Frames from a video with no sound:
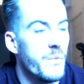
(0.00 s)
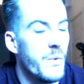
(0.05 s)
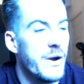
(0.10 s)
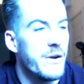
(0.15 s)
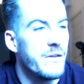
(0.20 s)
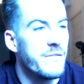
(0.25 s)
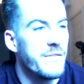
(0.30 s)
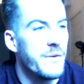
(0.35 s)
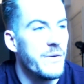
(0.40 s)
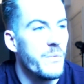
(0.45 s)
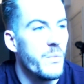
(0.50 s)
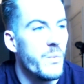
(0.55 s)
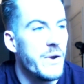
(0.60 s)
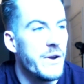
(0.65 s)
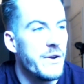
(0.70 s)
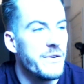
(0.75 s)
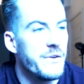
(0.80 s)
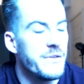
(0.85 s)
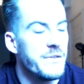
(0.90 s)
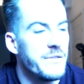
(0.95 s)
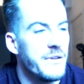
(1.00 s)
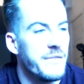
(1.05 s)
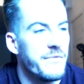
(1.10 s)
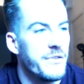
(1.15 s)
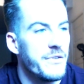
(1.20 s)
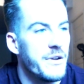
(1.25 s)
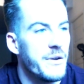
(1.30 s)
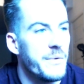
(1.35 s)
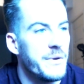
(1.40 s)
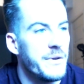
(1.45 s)
aware of how weird and
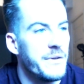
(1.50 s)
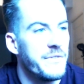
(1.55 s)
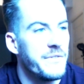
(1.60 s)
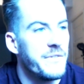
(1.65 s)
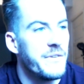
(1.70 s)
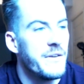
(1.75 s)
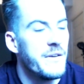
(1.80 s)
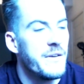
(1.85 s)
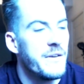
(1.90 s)
different I was.